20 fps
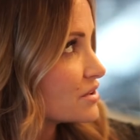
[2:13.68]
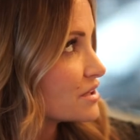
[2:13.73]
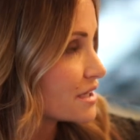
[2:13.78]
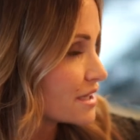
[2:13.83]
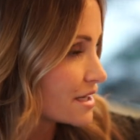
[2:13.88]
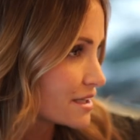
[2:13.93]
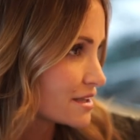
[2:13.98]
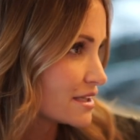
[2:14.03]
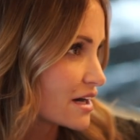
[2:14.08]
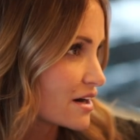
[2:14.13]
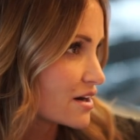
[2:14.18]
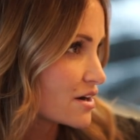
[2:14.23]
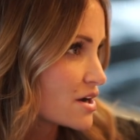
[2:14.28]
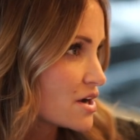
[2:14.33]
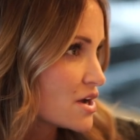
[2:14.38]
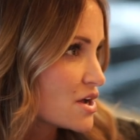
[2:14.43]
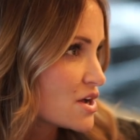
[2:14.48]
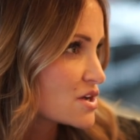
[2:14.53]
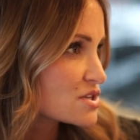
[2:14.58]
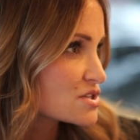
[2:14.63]
and get there?
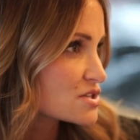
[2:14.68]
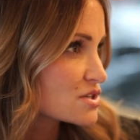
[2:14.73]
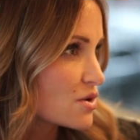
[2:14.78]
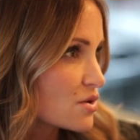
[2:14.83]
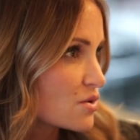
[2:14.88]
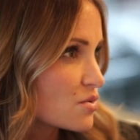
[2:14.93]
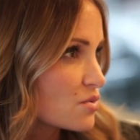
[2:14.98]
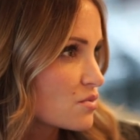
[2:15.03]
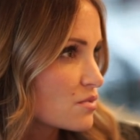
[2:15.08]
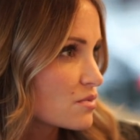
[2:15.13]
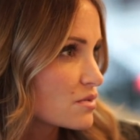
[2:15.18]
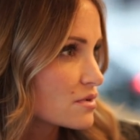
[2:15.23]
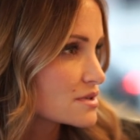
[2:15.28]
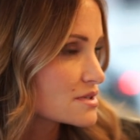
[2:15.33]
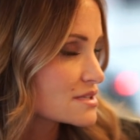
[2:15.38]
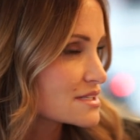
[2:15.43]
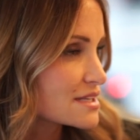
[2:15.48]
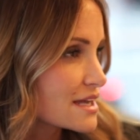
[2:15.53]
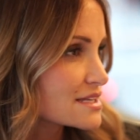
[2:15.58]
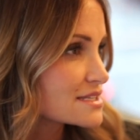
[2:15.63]
So
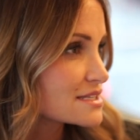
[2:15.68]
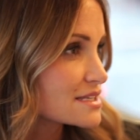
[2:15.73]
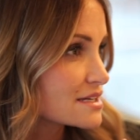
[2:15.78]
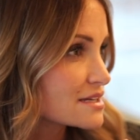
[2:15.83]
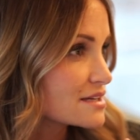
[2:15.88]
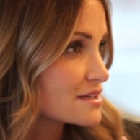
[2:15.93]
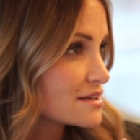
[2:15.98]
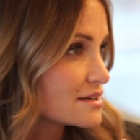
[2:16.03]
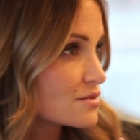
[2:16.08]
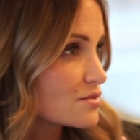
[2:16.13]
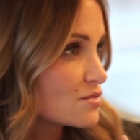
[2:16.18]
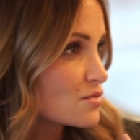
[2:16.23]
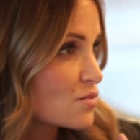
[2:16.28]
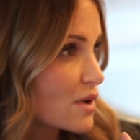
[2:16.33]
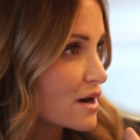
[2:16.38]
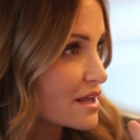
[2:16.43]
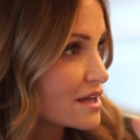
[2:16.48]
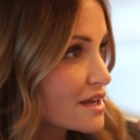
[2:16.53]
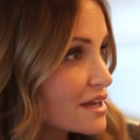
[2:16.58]
Stacey, what are you